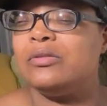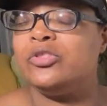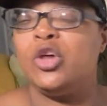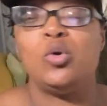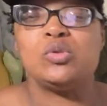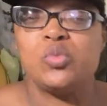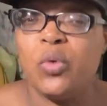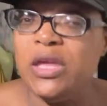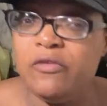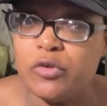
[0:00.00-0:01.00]
those
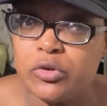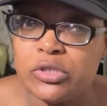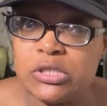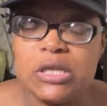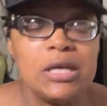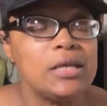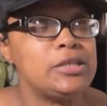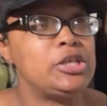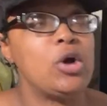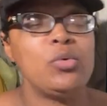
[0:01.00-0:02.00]
weavers
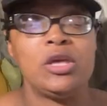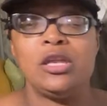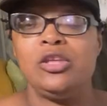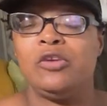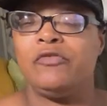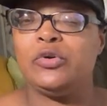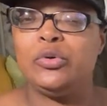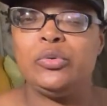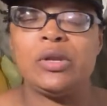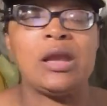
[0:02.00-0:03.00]
don't get in your
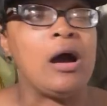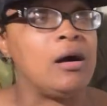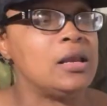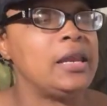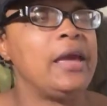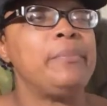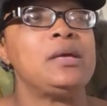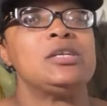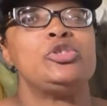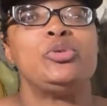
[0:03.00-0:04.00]
food and all of that,
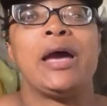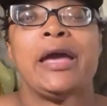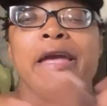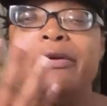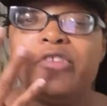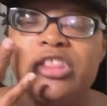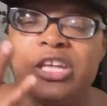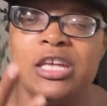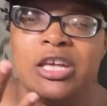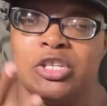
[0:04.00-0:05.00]
because you got
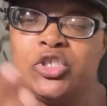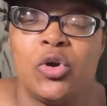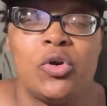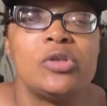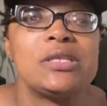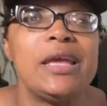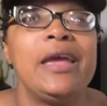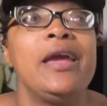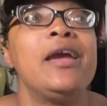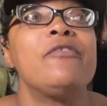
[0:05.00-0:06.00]
everything in jars.
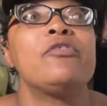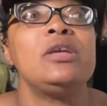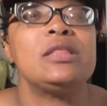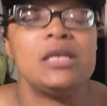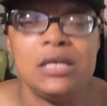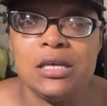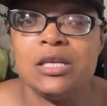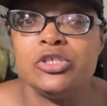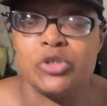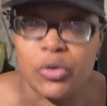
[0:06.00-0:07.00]
Everything
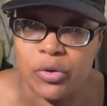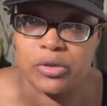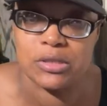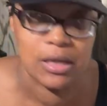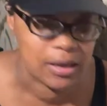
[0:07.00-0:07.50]
in jars.